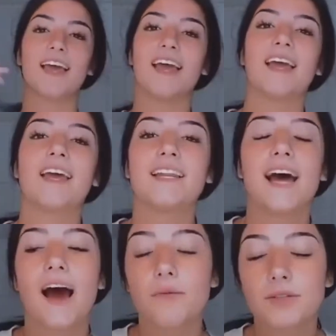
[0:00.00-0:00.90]
and
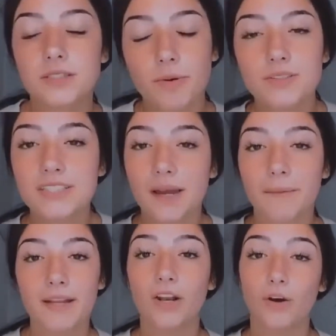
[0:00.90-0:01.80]
I was supposed to get
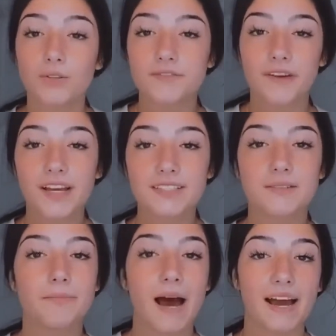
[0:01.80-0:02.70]
my nose
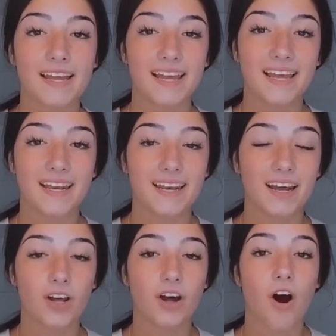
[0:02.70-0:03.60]
fixed back in
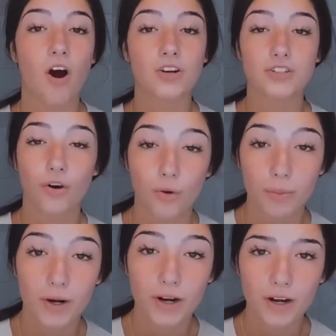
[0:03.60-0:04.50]

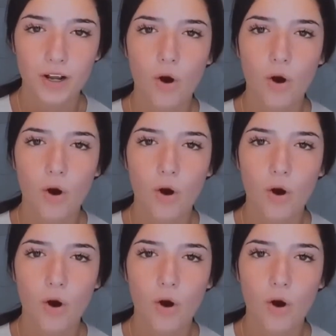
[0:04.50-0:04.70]
October,